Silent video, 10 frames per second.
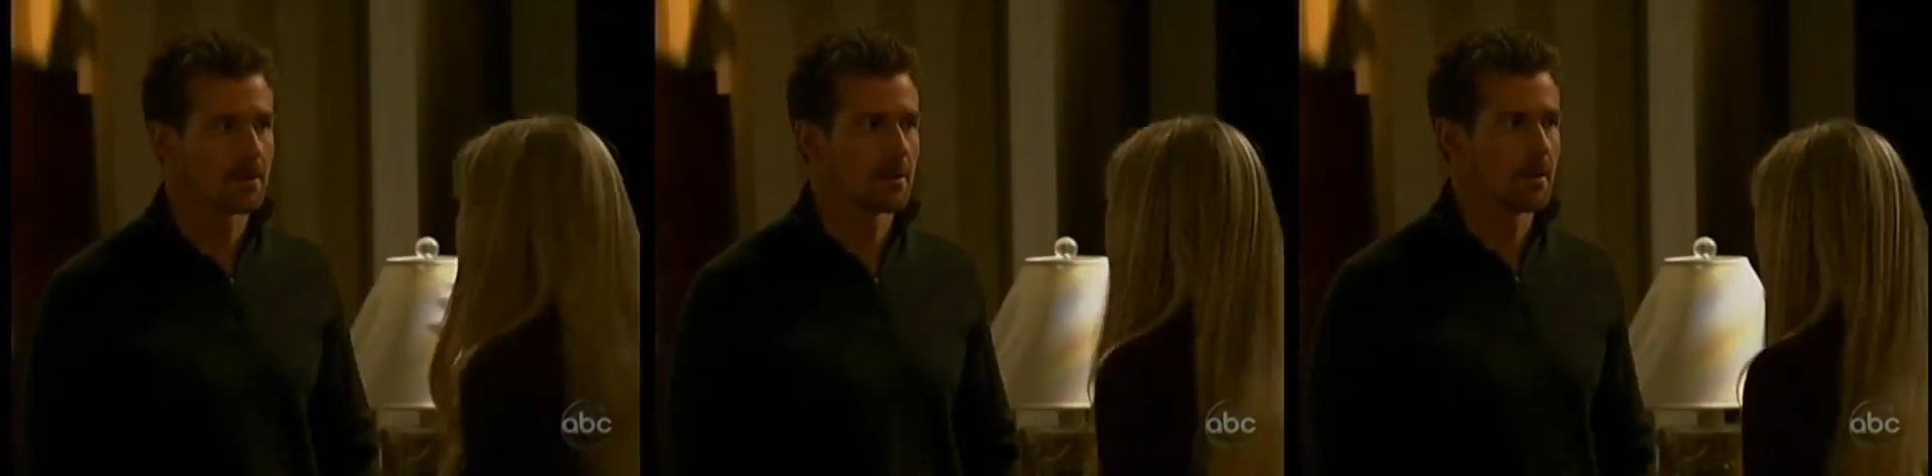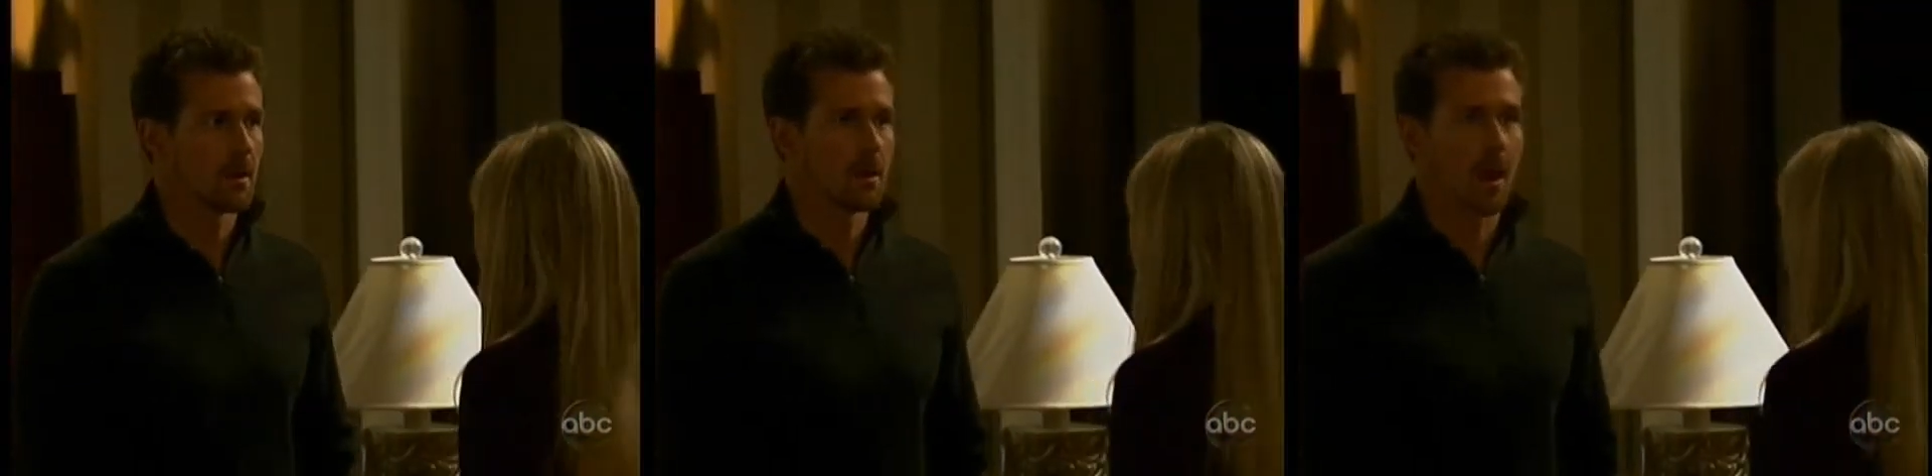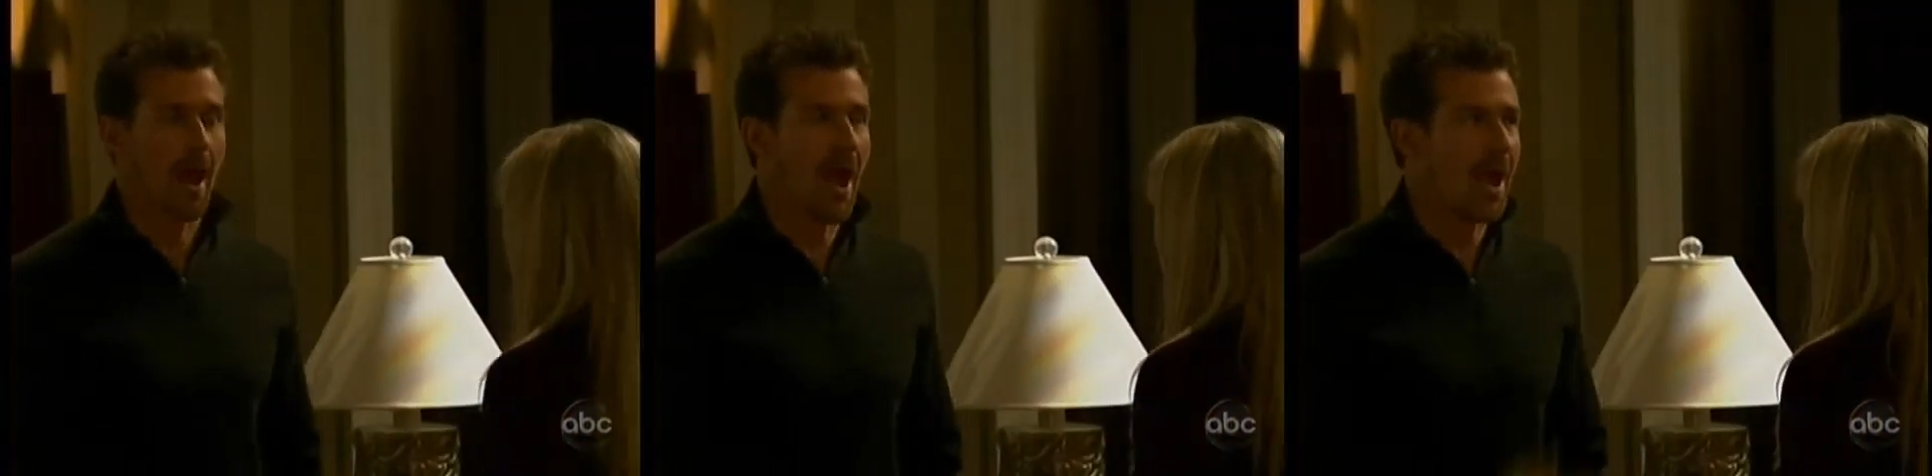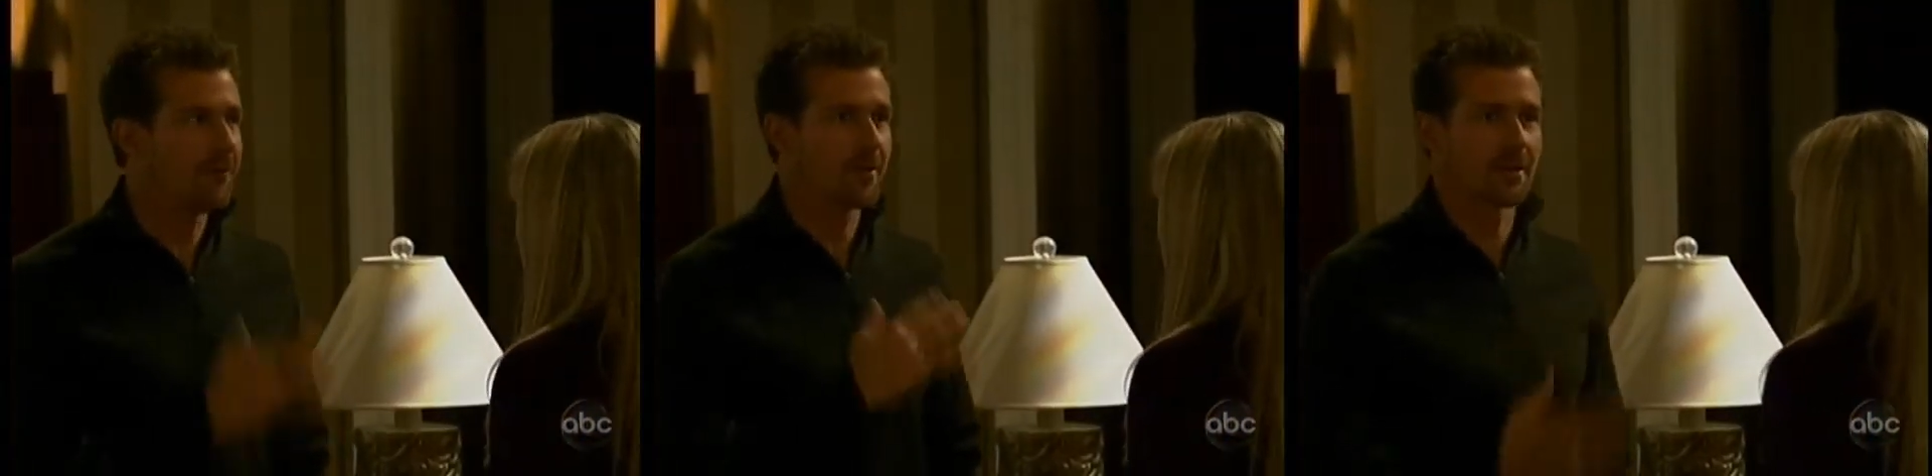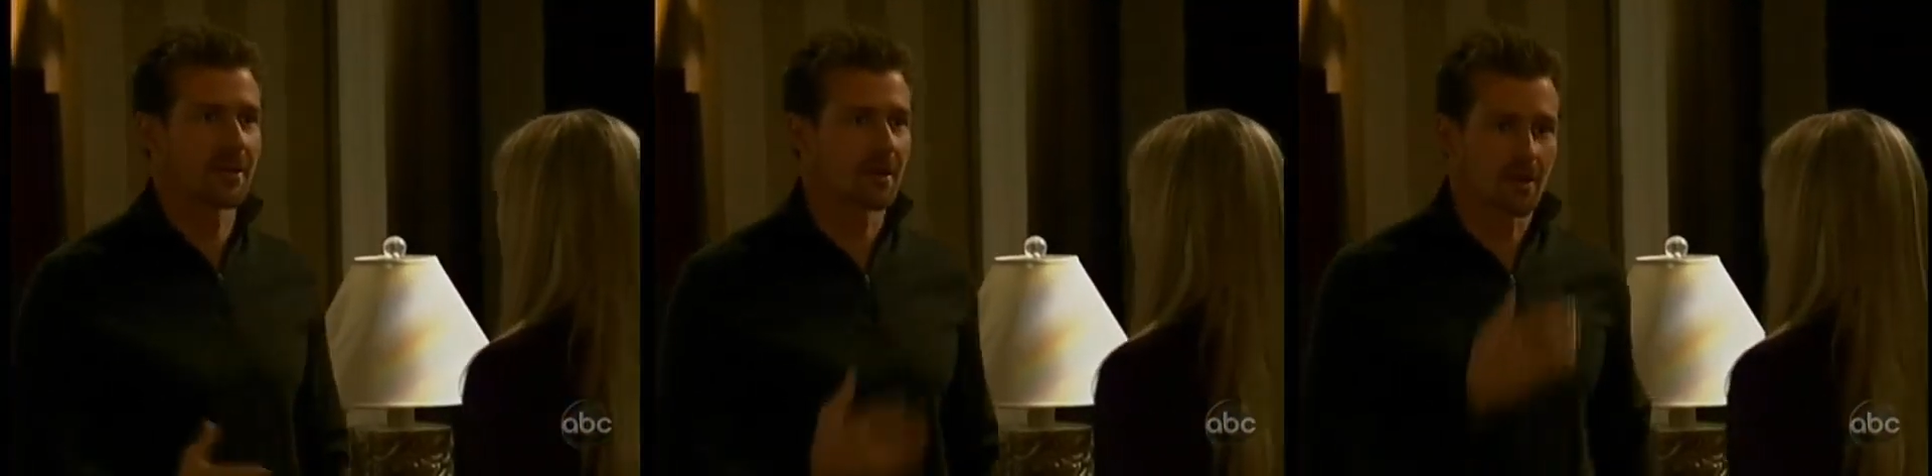say?
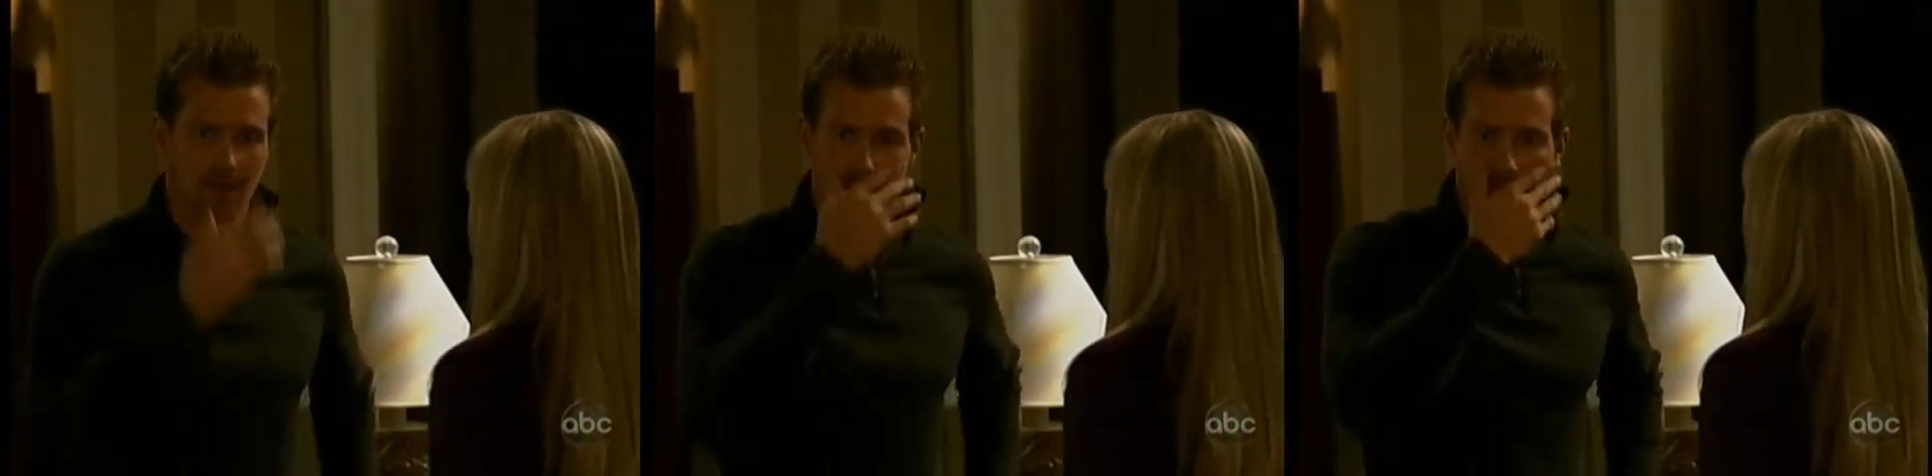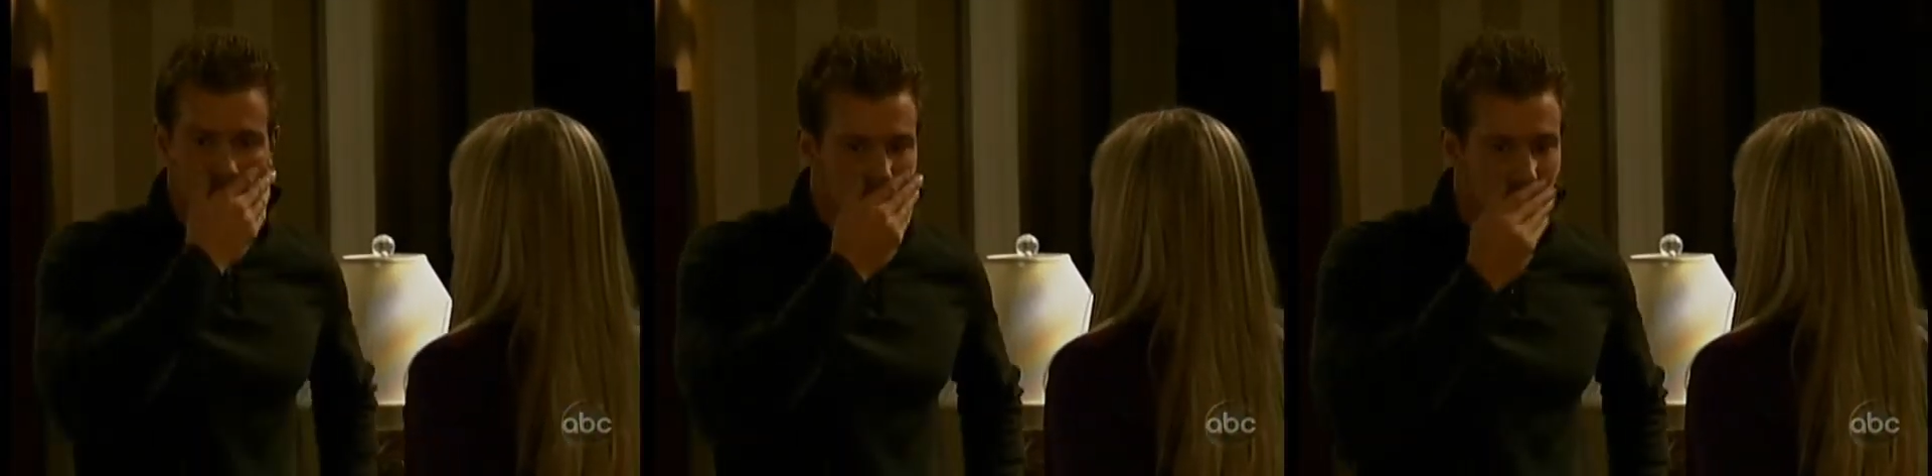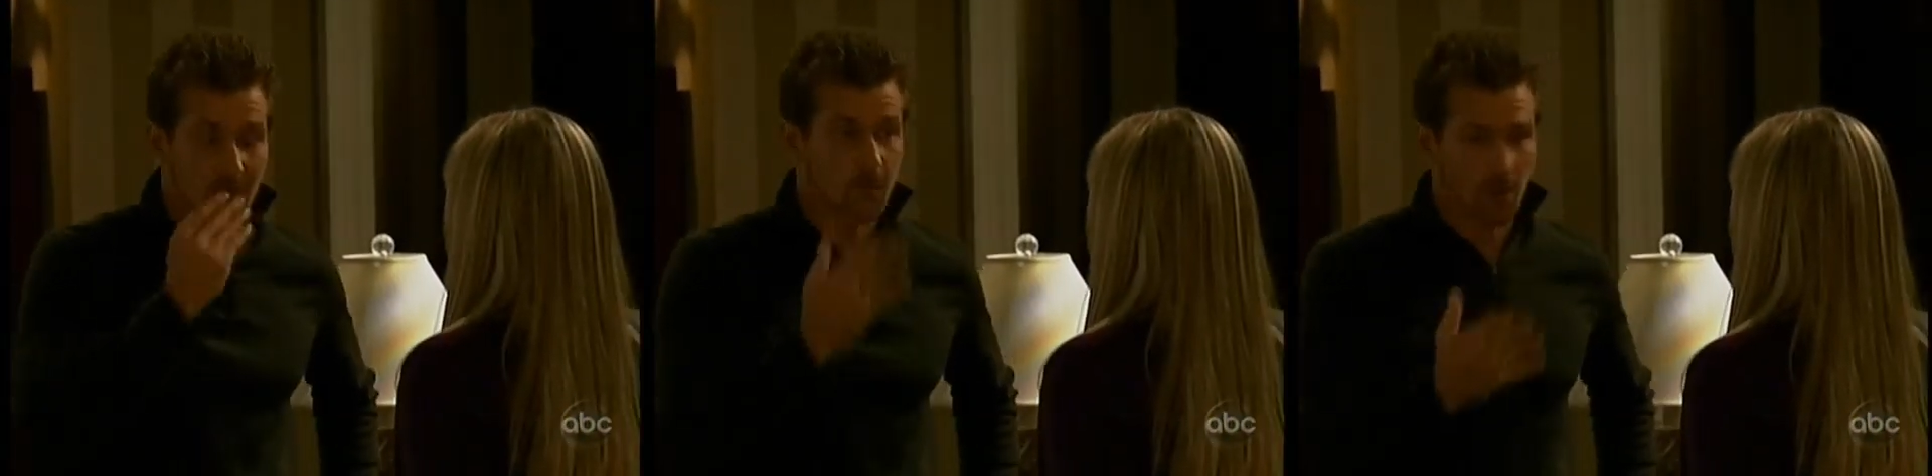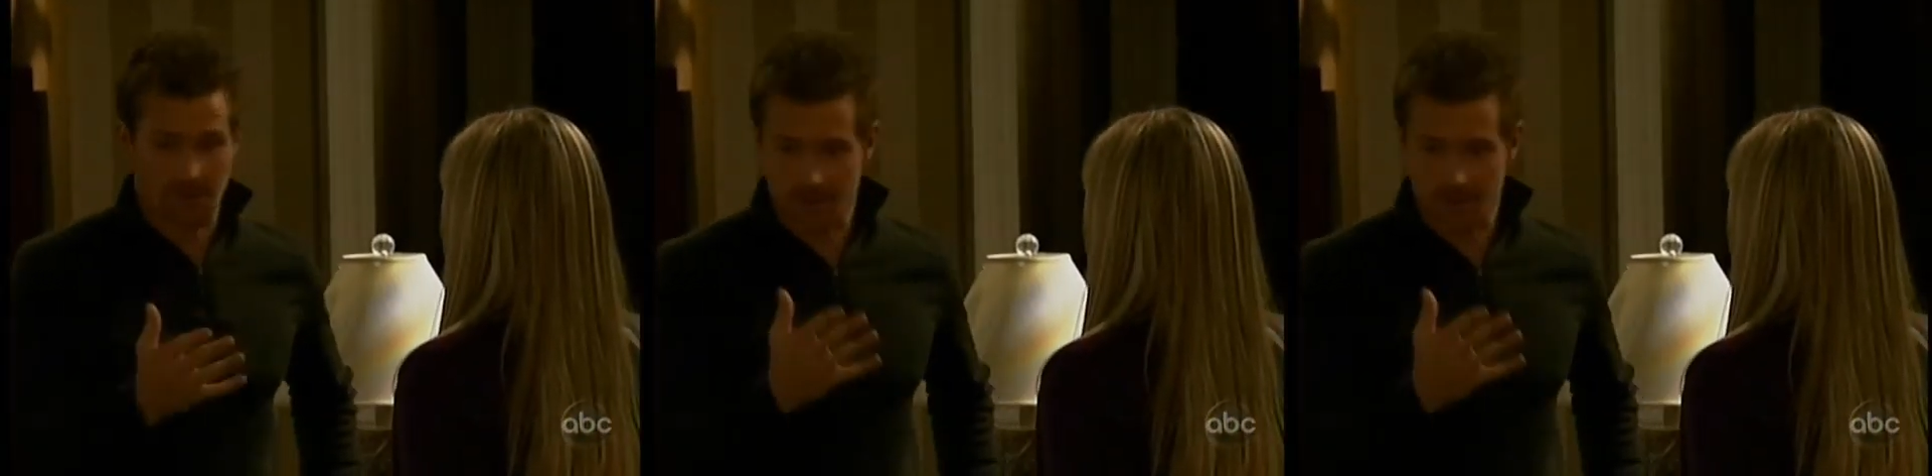everything. What's worse